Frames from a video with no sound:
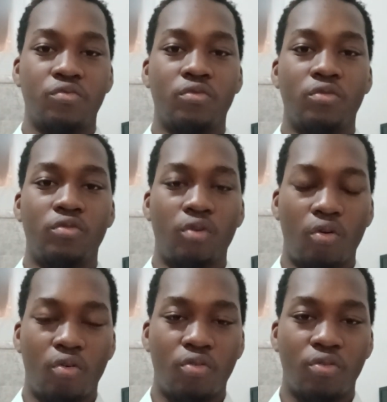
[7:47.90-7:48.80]

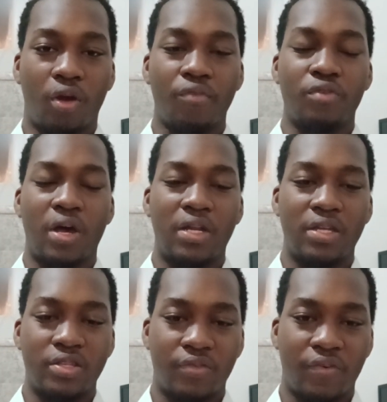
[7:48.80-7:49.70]
know, you have to
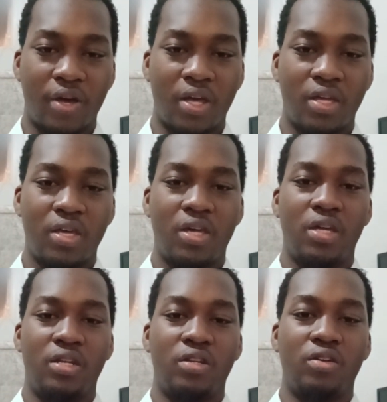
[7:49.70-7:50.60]
identify
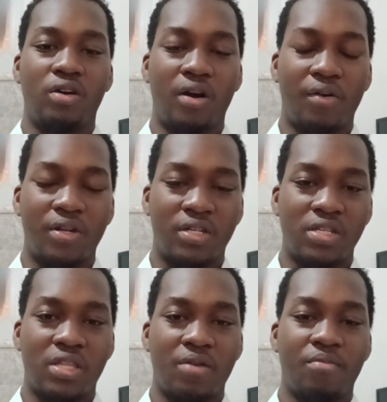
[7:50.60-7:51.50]
in our
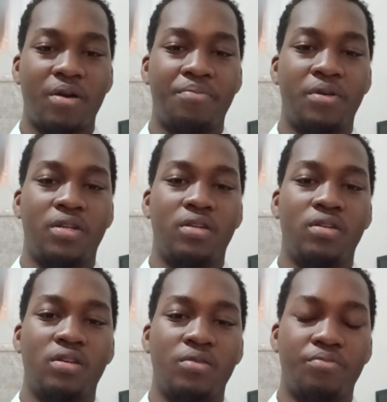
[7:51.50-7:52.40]
data mapping
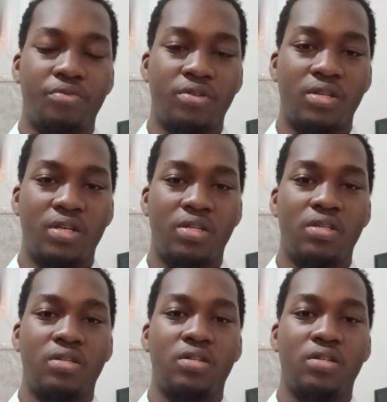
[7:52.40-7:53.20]
process.